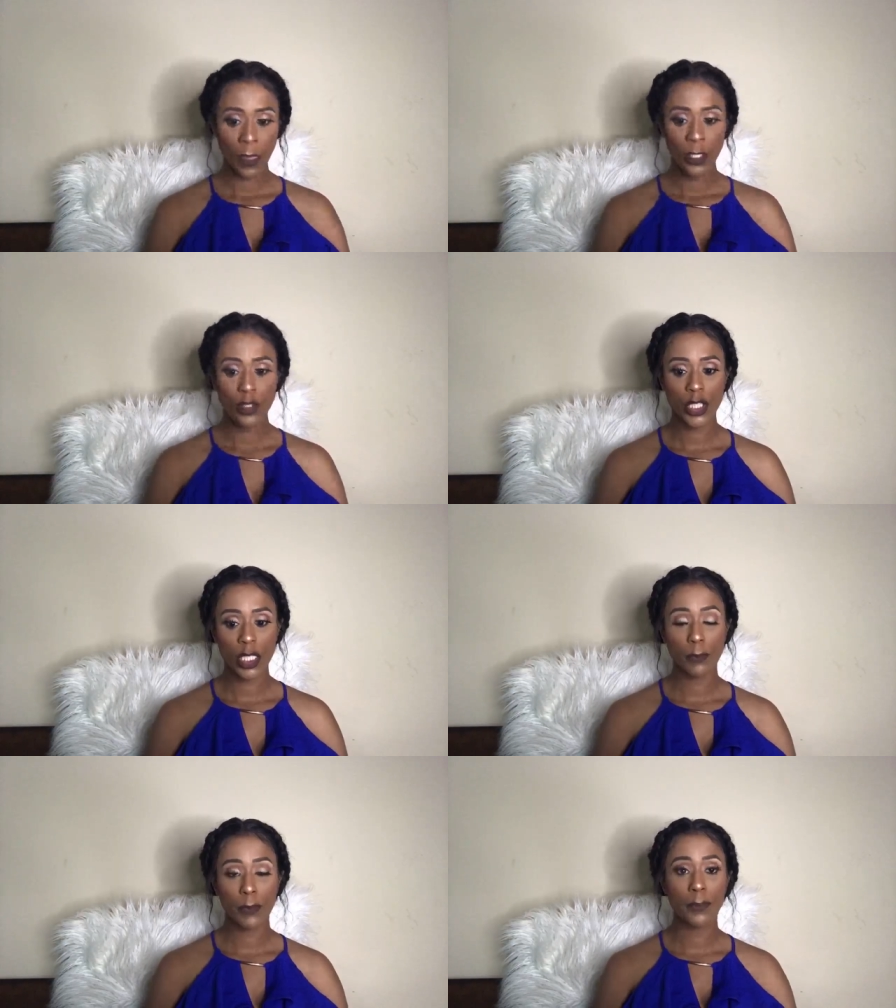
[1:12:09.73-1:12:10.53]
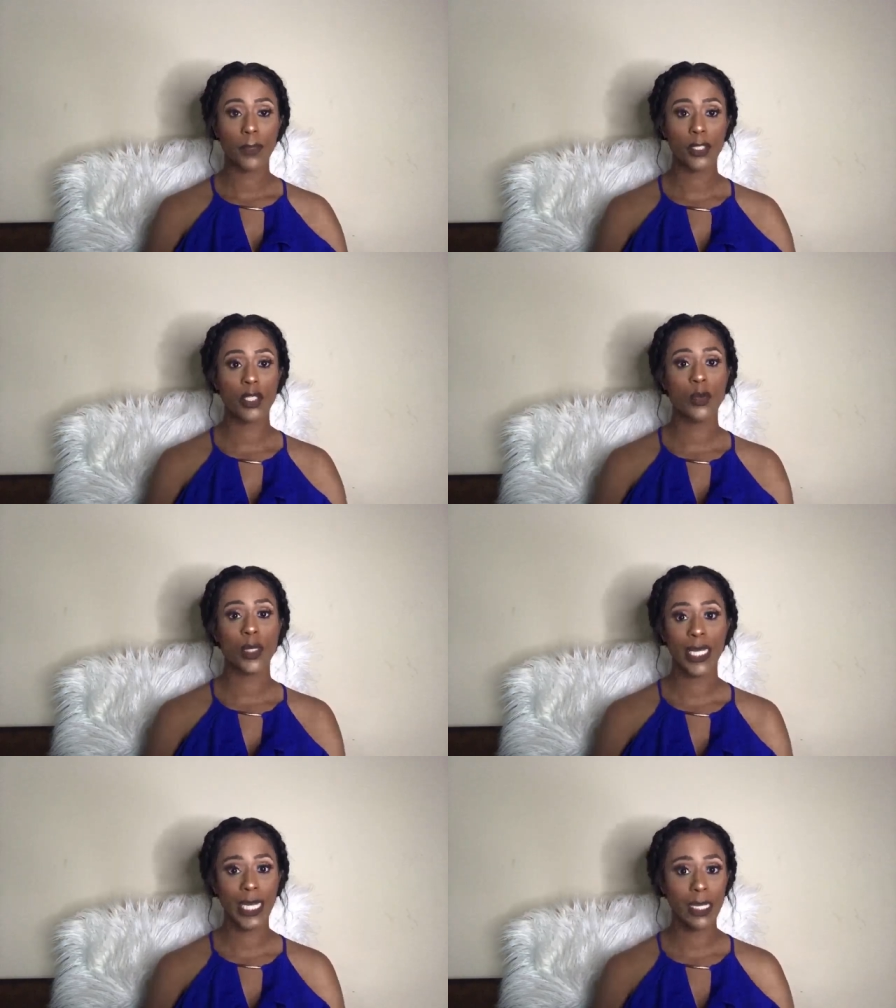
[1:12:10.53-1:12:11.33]
You shouldn't be
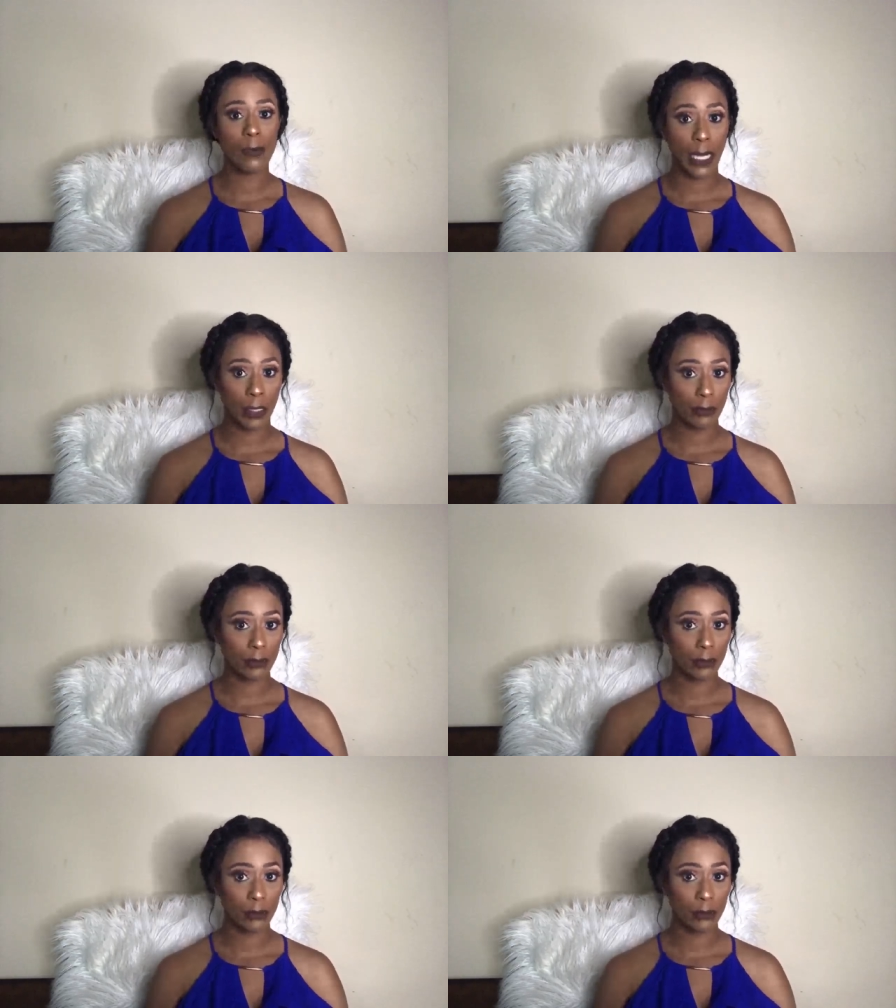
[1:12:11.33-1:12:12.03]
pursuing any man.